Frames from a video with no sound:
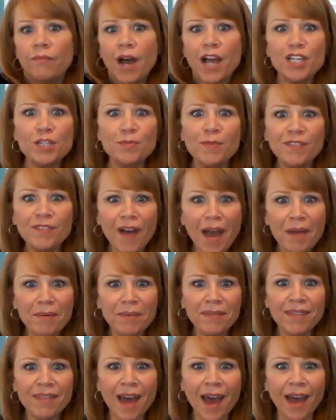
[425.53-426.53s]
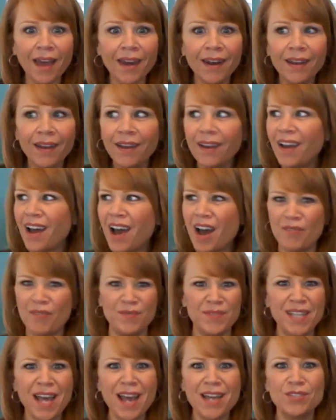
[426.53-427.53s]
should be fine with that. A
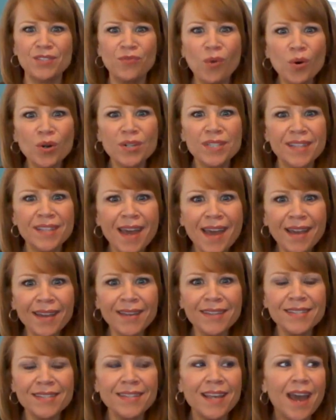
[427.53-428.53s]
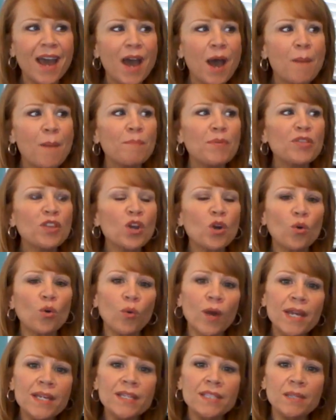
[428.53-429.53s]
size 4, 6? But the
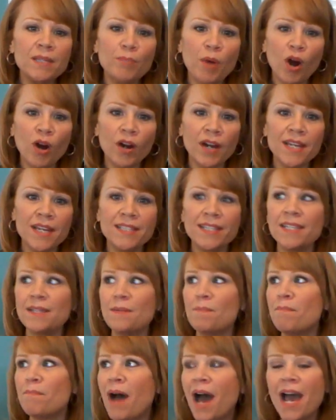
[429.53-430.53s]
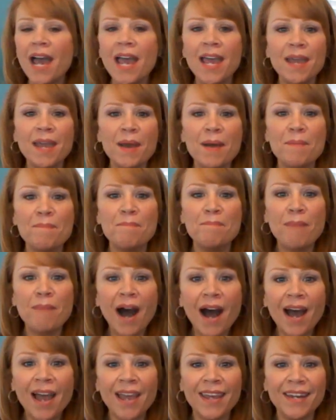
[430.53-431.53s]
crazy part is that my
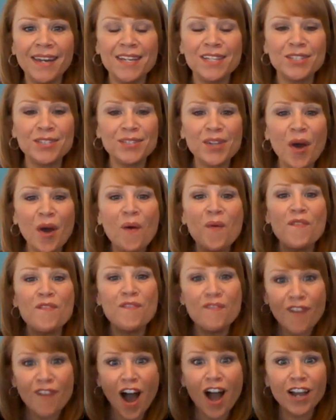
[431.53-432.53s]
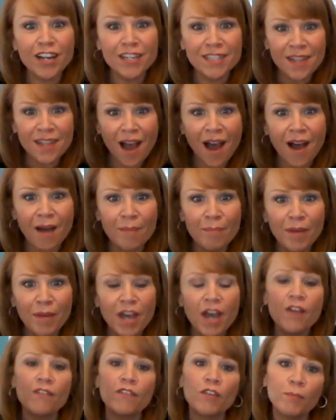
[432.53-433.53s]
mind is so fucked up
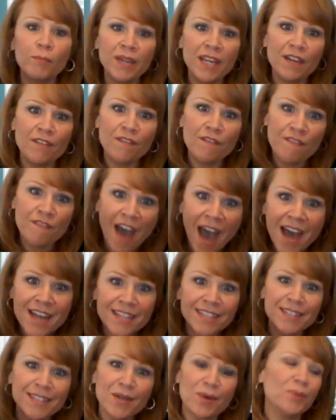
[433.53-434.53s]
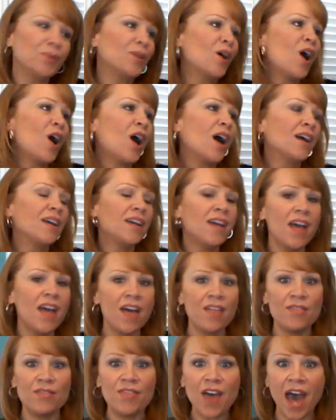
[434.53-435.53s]
from being fat so long
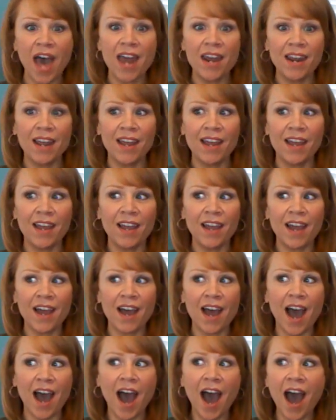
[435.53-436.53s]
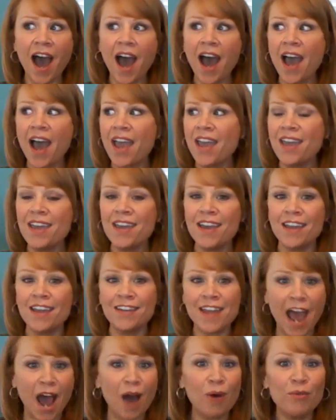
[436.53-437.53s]
that I
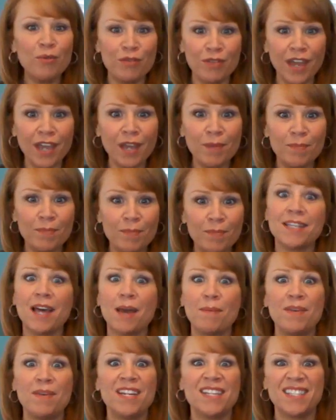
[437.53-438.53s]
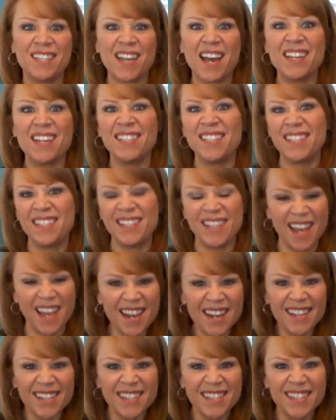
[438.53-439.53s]
now think, because I'm in a size
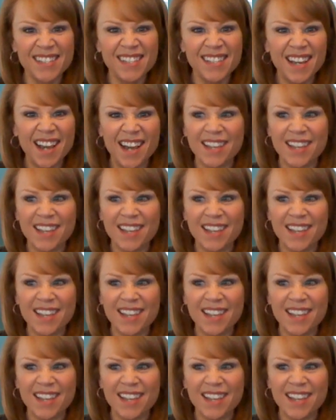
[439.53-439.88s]
6